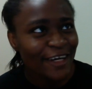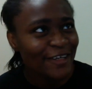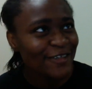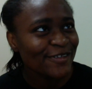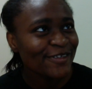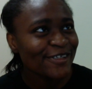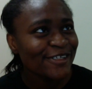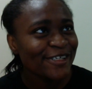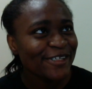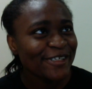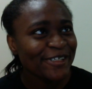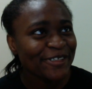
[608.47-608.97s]

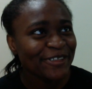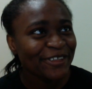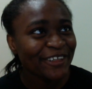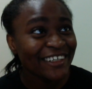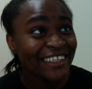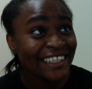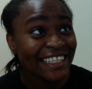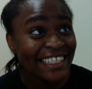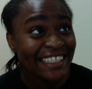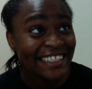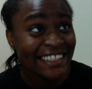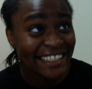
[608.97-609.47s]
So she should
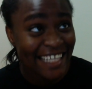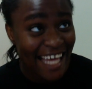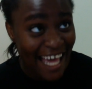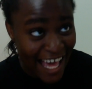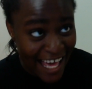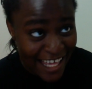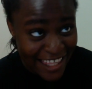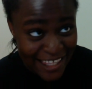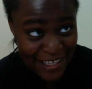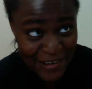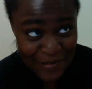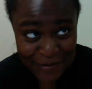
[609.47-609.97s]

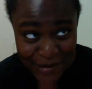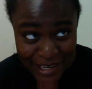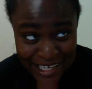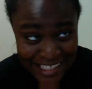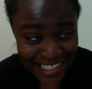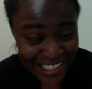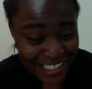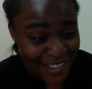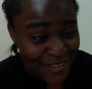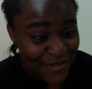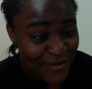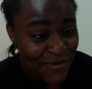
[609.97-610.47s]
understand that when
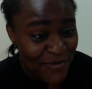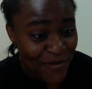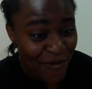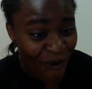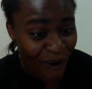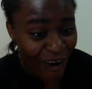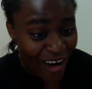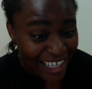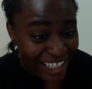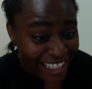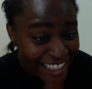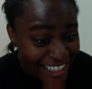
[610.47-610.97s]
he's
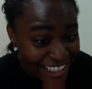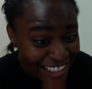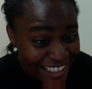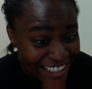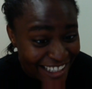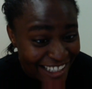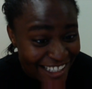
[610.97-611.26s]
walking,